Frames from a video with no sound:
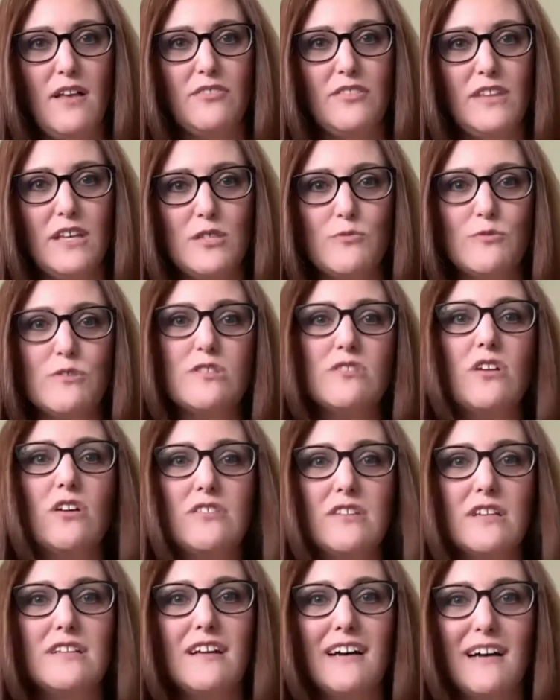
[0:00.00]
This was
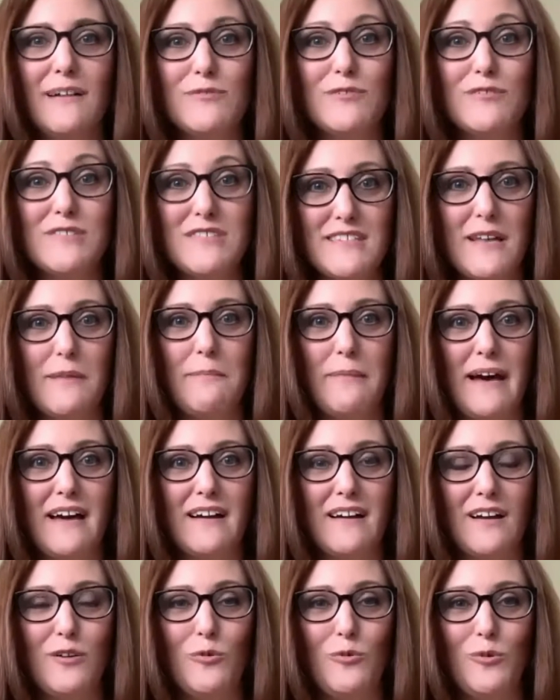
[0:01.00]
not the time to step
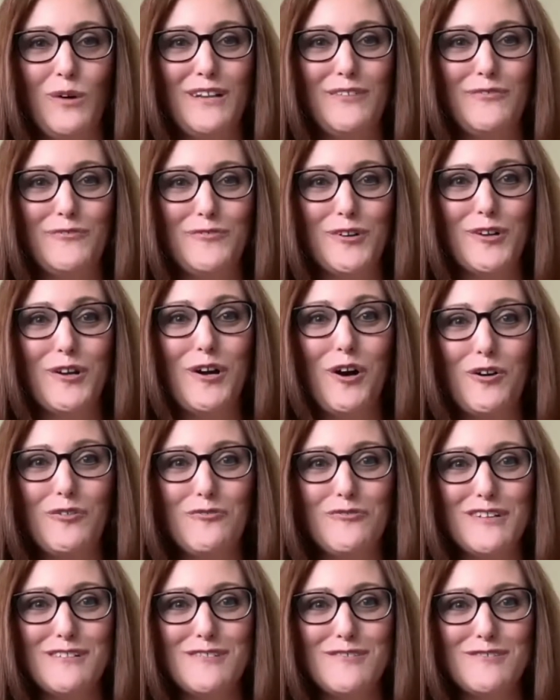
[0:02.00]
back and wait for
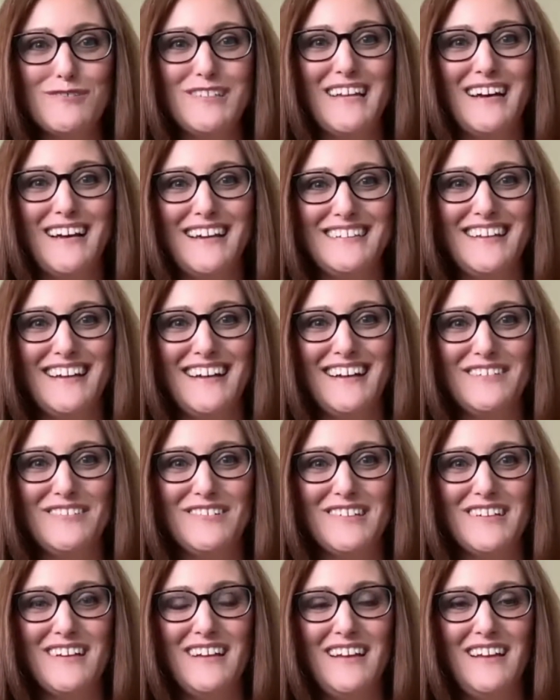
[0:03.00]
COVID to die
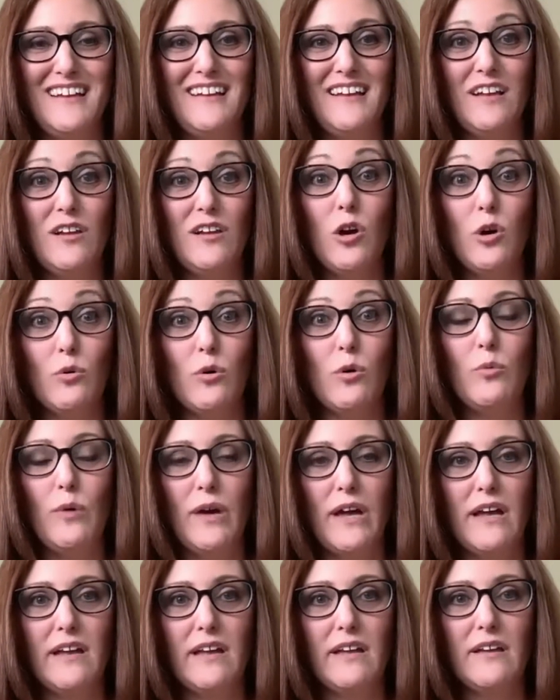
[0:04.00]
down and go
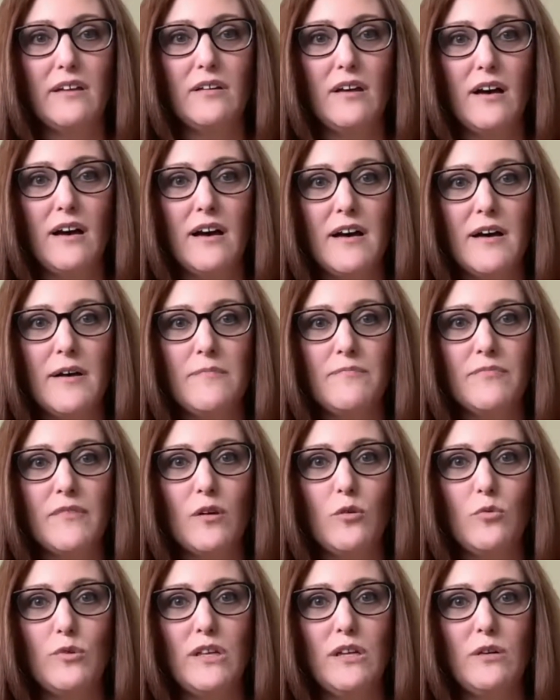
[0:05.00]
away.
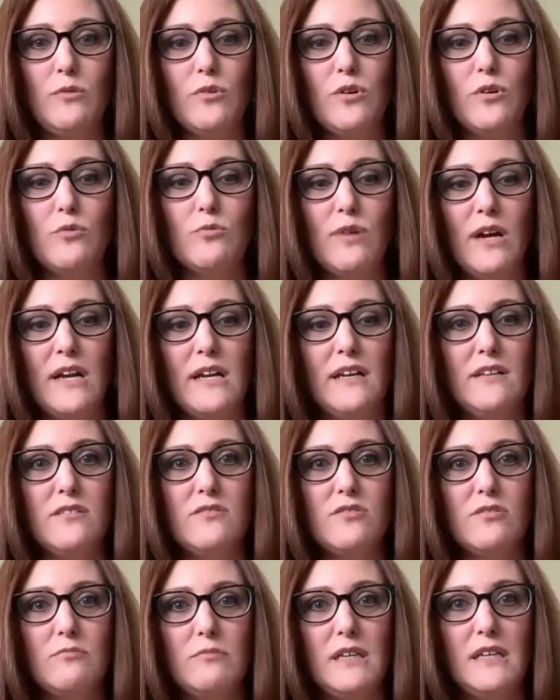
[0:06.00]
We were ready
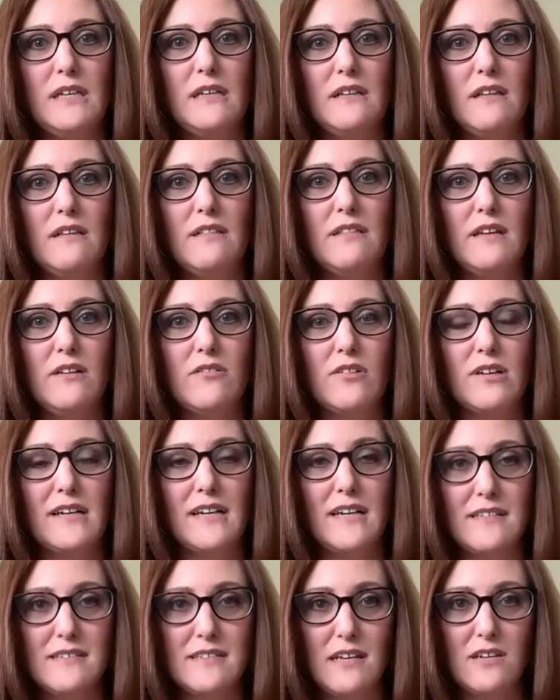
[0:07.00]
to meet the
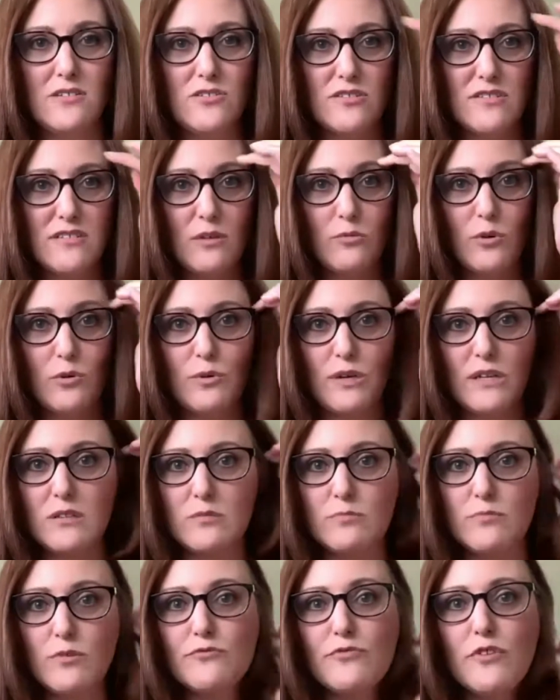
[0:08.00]
organizations that were ready to
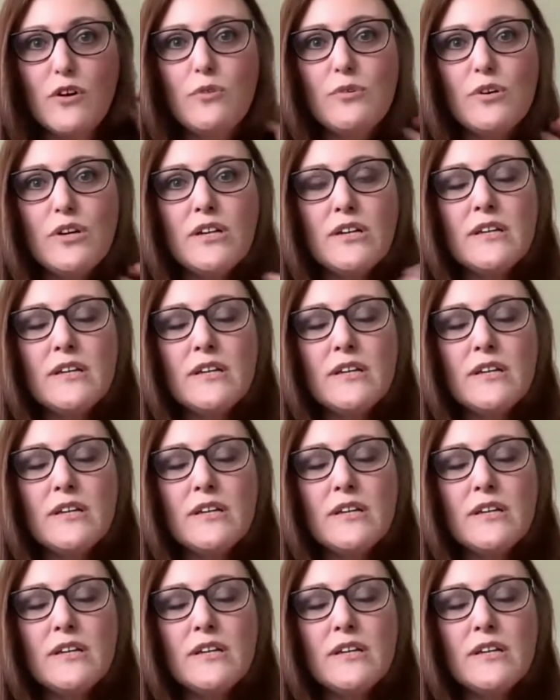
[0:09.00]
move forward.